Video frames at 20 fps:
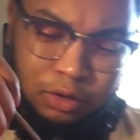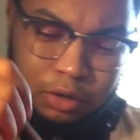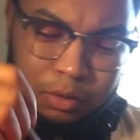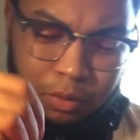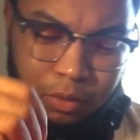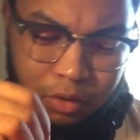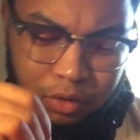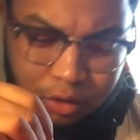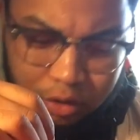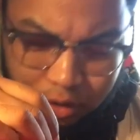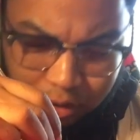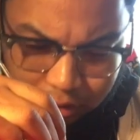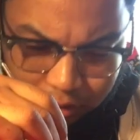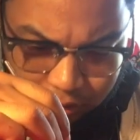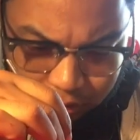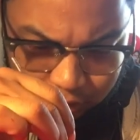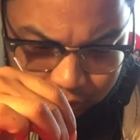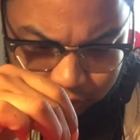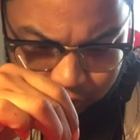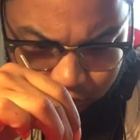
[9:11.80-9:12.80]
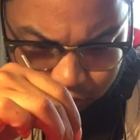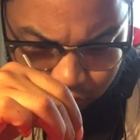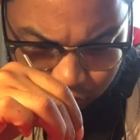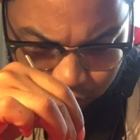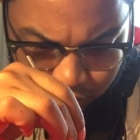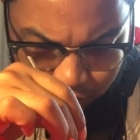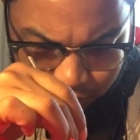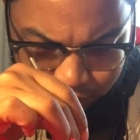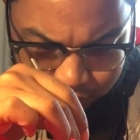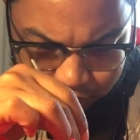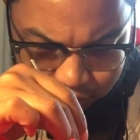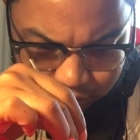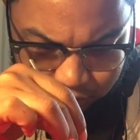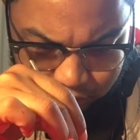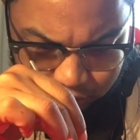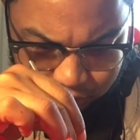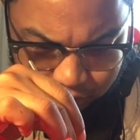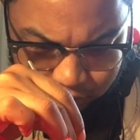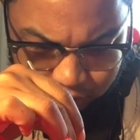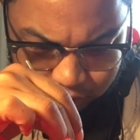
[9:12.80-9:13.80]
I'm gonna get into these little
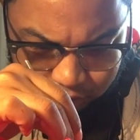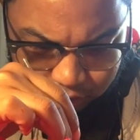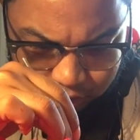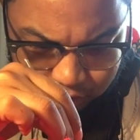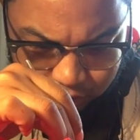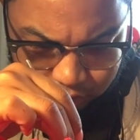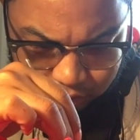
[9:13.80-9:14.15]
crevices,